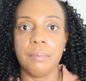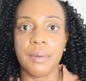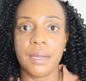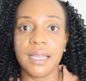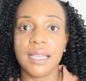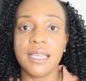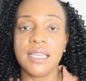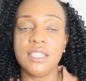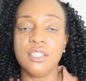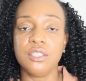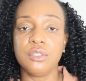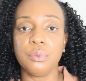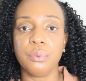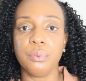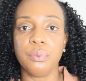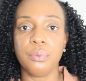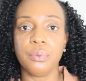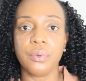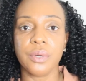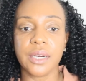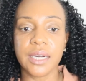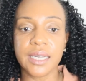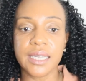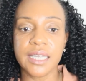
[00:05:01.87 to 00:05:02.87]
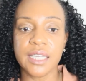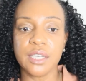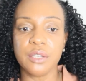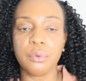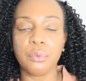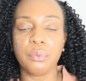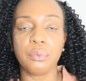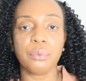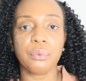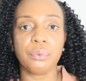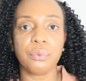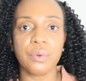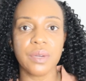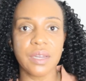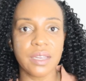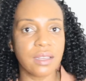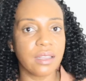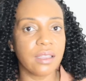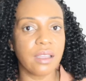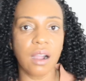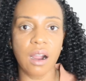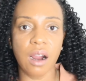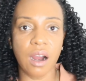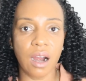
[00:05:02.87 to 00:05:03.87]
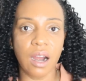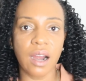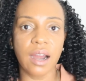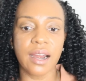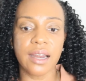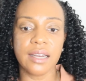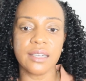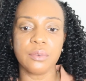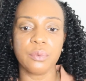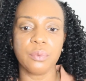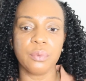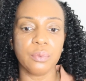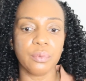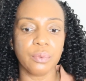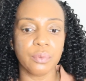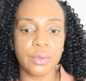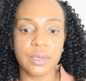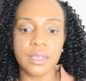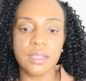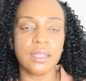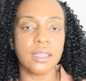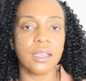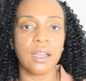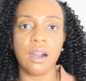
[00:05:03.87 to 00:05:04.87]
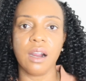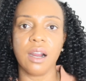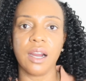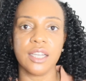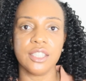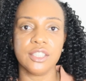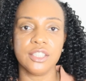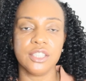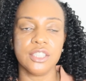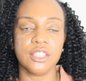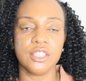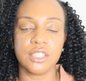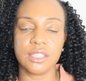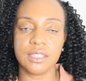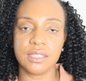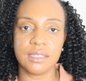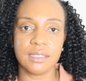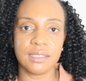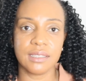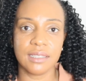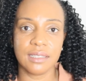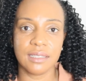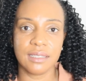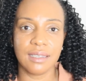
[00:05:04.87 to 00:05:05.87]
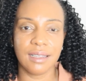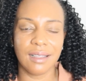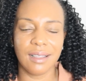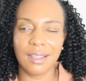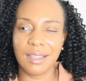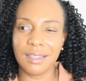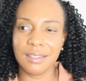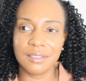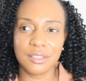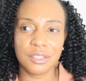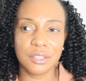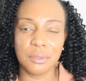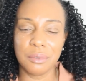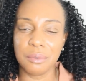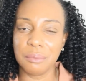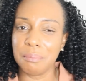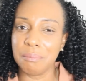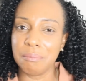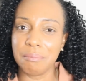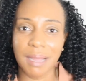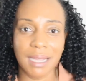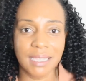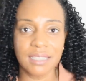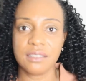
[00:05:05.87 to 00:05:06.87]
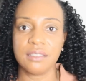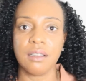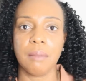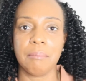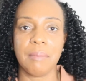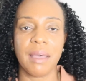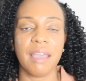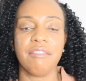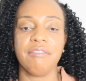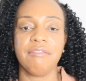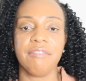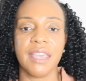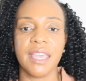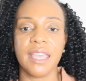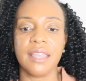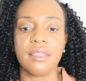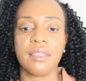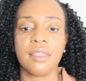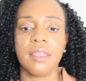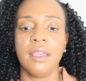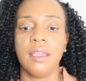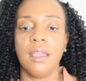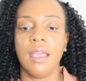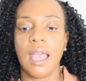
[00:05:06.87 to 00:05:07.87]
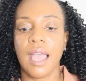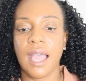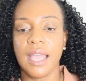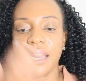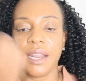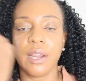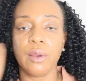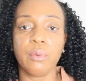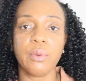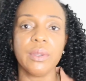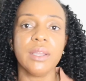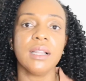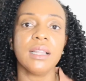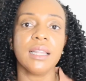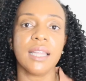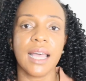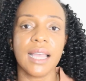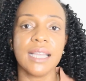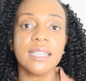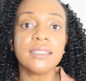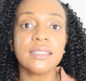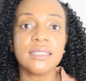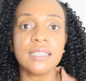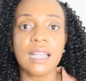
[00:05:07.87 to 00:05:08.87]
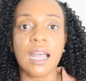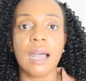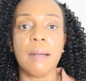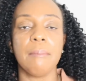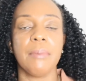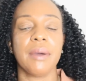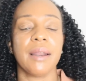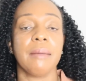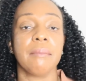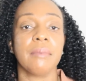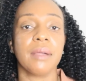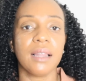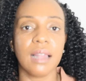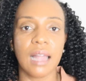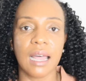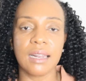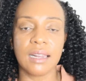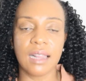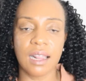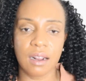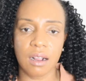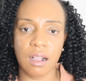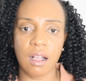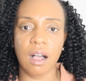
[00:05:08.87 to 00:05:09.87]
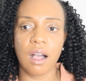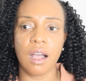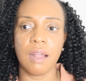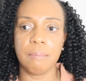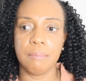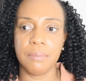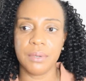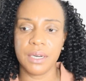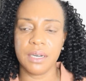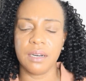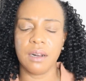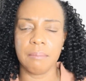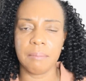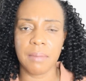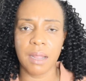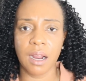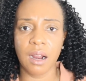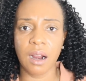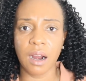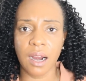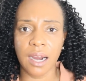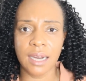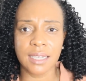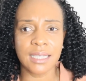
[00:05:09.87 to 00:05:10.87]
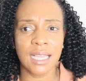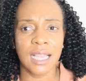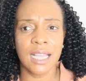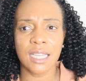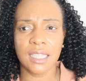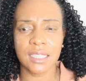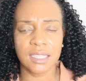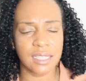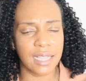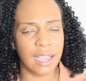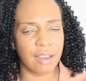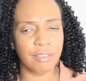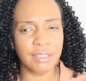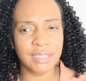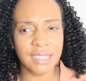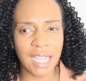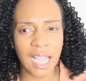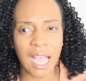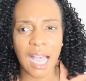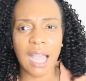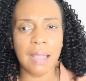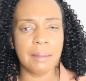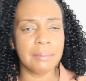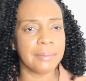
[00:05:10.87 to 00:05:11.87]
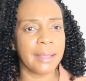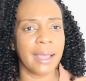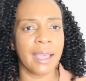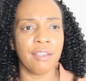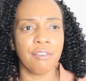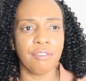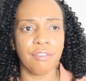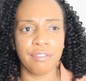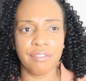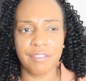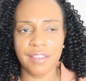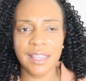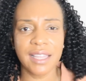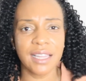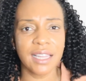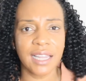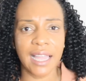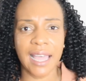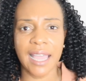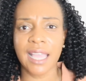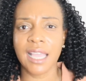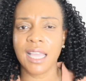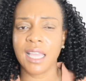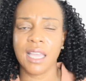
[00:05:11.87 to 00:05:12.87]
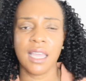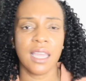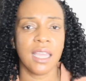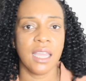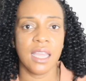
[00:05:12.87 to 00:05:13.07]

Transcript: but he's working really hard, really hard to just, to mess up my faith. And I realized that, but I'm glad that God put it on my heart, because every time I feel like